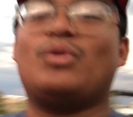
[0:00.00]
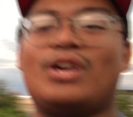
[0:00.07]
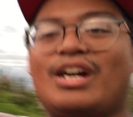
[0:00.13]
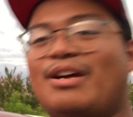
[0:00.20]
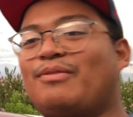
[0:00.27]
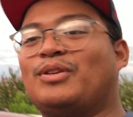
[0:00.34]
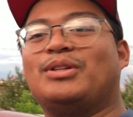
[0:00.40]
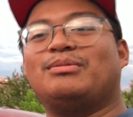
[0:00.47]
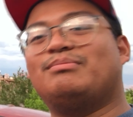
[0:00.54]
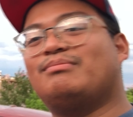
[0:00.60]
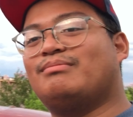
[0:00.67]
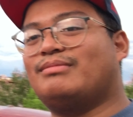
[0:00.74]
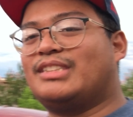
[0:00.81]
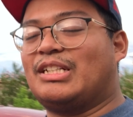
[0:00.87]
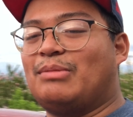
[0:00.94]
wherever,
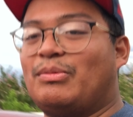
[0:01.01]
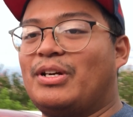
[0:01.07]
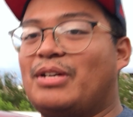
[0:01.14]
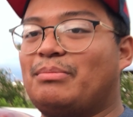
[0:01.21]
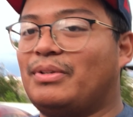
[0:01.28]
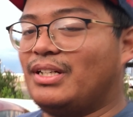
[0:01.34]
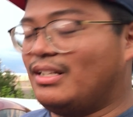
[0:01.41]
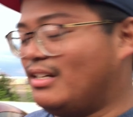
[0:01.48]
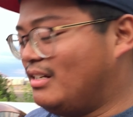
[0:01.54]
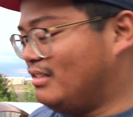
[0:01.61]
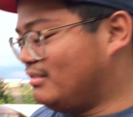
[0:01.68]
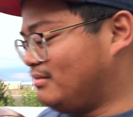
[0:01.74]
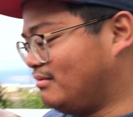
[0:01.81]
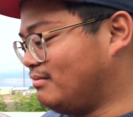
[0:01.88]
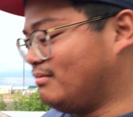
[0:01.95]
somewhere, but I'll